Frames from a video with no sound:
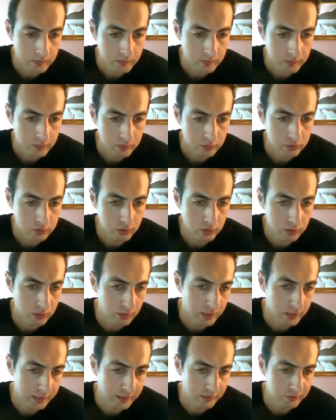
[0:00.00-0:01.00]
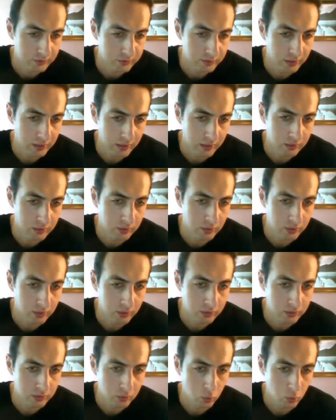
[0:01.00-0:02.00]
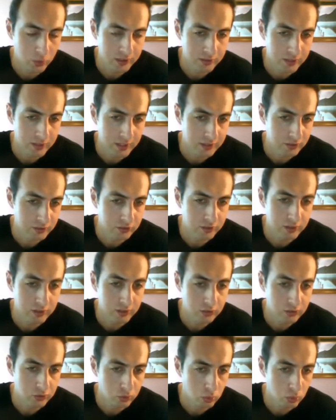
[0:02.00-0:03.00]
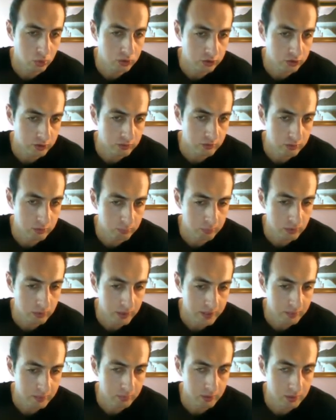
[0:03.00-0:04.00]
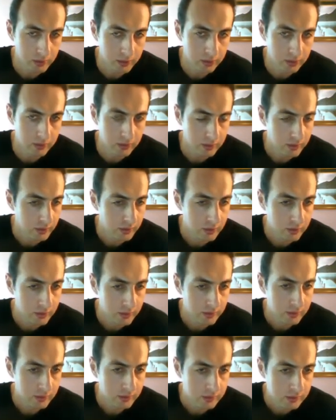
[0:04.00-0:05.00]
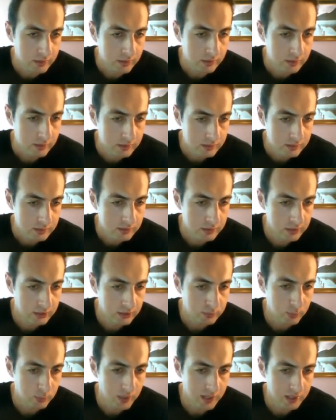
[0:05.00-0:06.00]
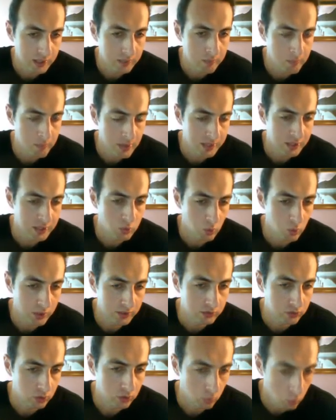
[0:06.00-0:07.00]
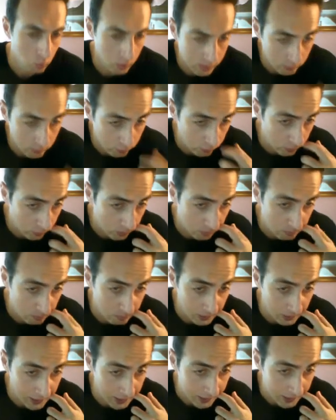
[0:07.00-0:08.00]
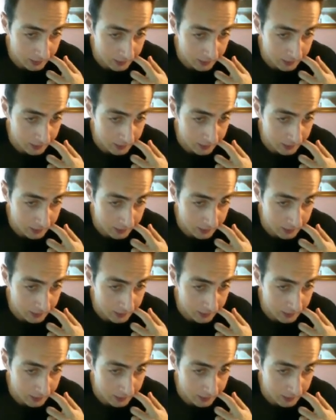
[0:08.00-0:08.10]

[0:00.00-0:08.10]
So I guess, I don't know, queen takes c2 is even playable here. There's probably many ways to win for black.